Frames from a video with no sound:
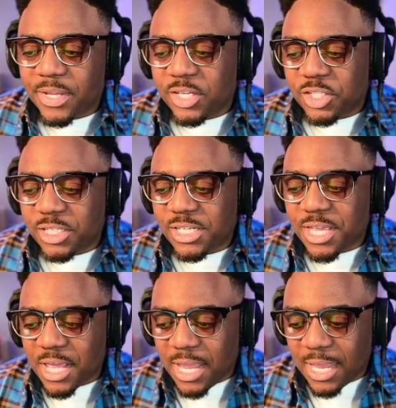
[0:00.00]
Just
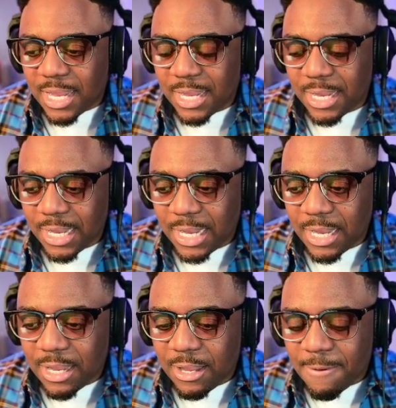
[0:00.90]
think,
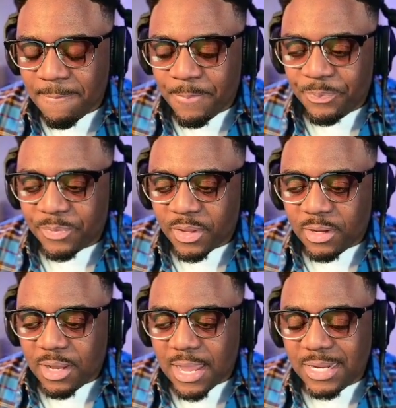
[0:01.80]

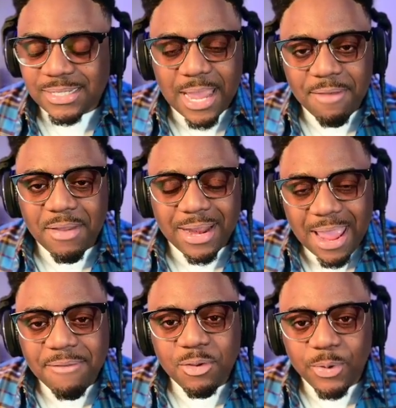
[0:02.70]
and he's at
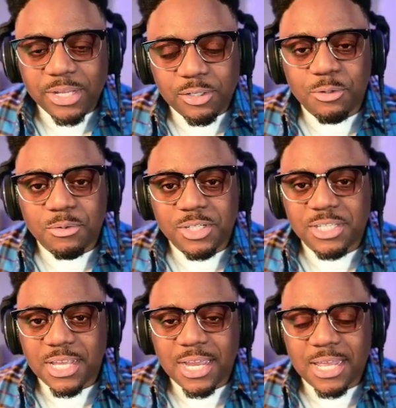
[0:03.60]
heavyweight too. Just
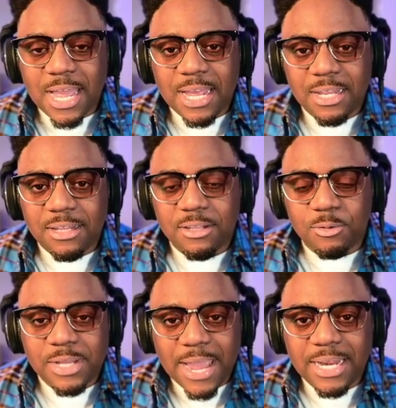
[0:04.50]
think of that.
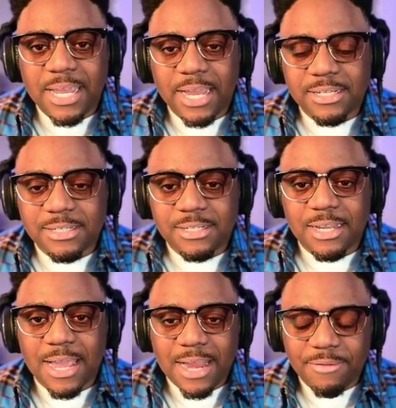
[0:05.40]
Those head kicks
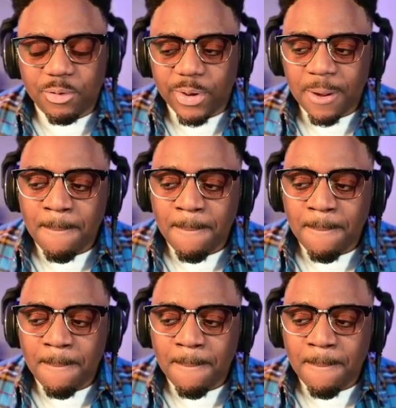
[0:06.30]
at heavyweight.